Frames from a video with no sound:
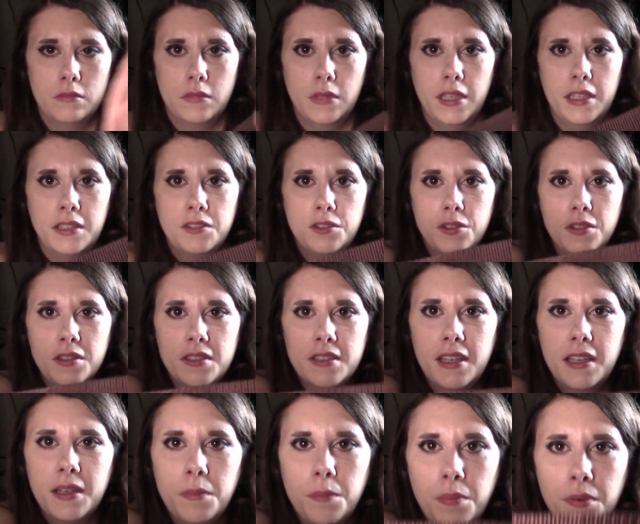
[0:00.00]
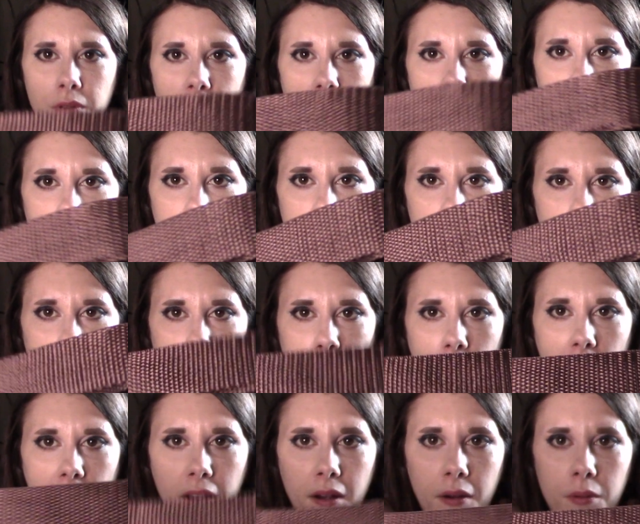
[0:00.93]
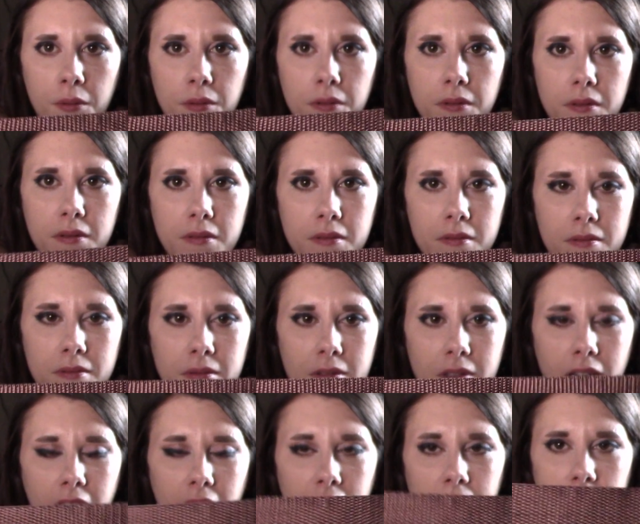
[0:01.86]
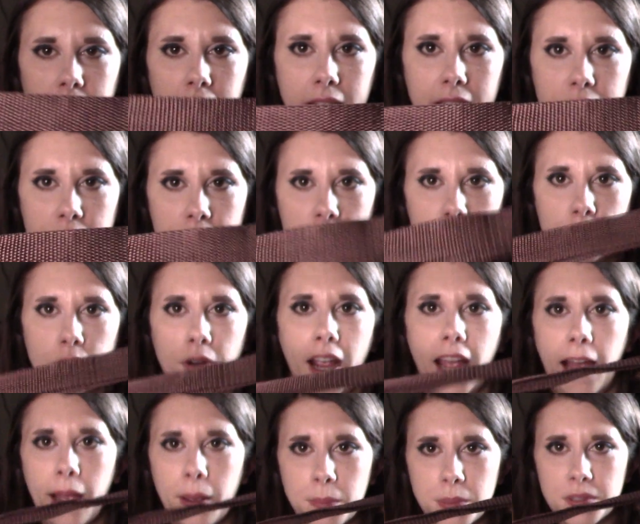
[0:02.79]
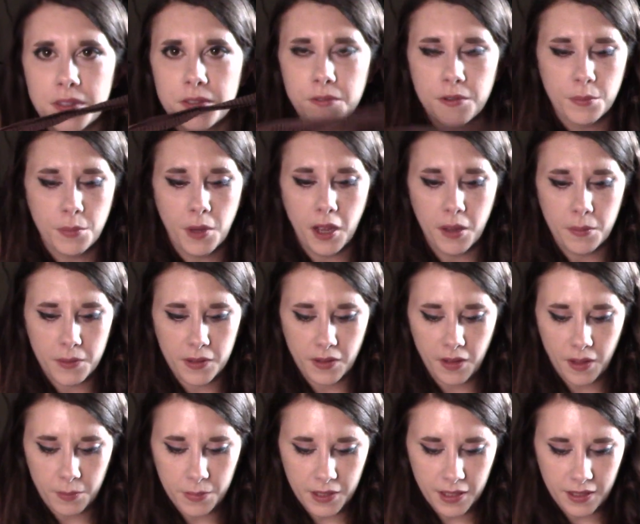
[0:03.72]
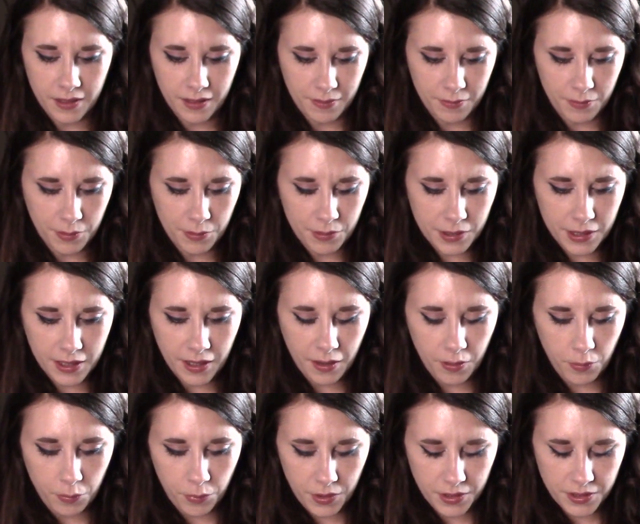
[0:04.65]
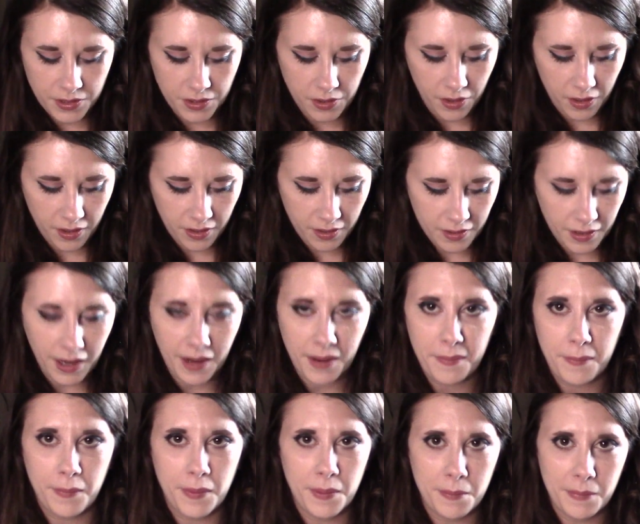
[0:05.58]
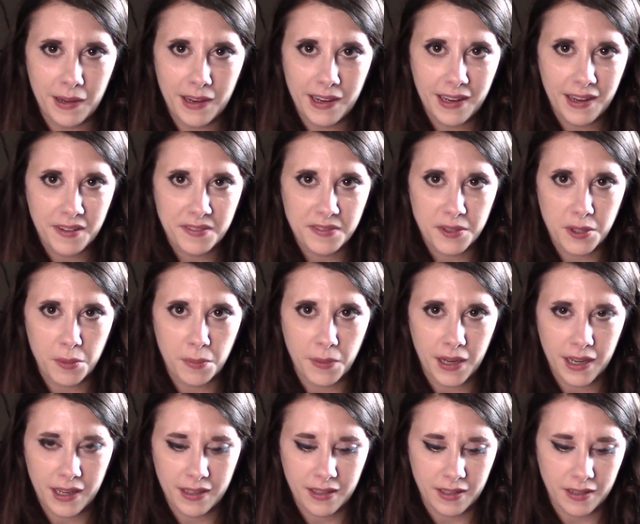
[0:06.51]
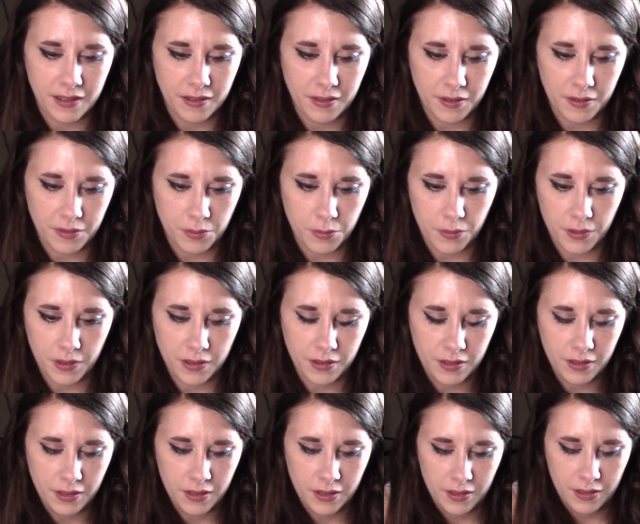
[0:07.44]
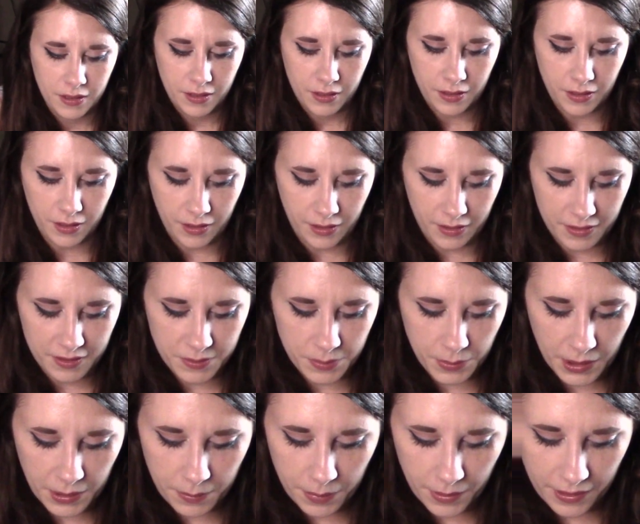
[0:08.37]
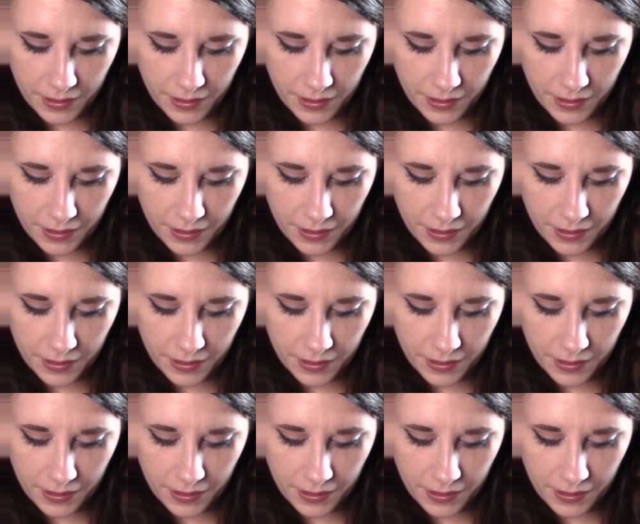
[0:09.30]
it's just like black or brown kind of like straps from Hobby Lobby. We only got 1 yard. We might have to go back and get another one. This might